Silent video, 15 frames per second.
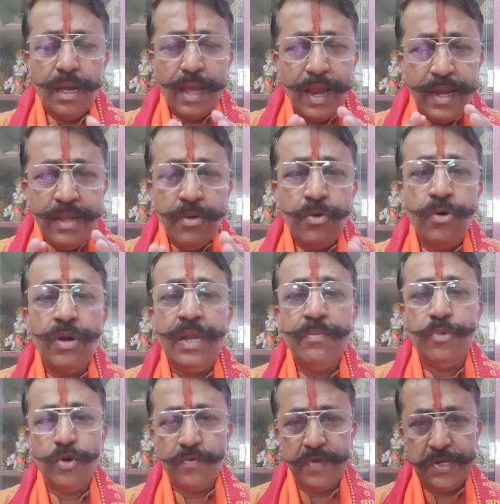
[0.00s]
any holy
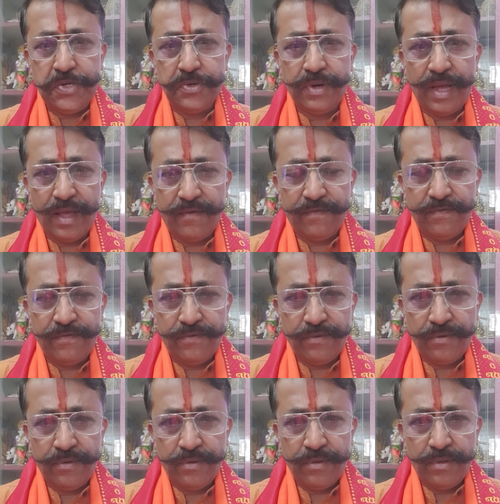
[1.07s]
book which you have.
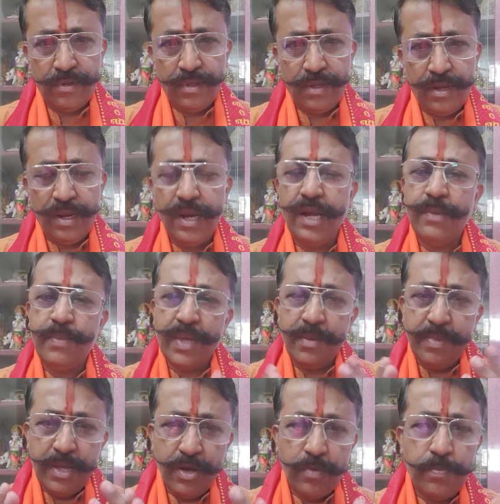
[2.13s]
It may be your